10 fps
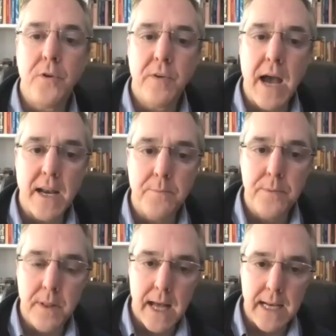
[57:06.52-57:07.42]
if you've got
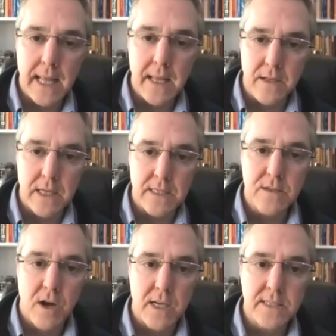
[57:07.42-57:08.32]
a blood
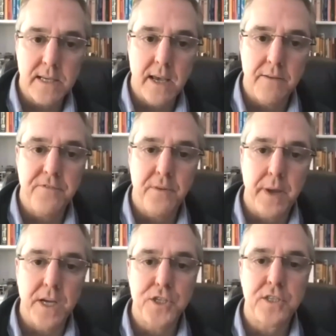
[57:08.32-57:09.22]
illness causing
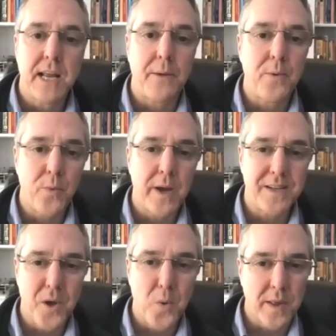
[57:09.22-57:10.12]
inflammation, I would
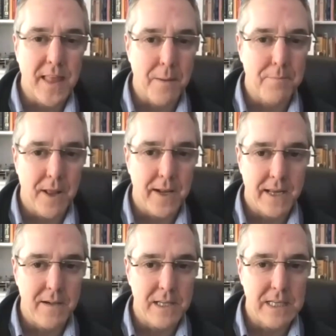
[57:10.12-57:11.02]
want to know what that
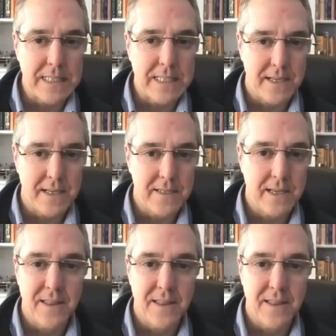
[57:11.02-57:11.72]
blood illness is.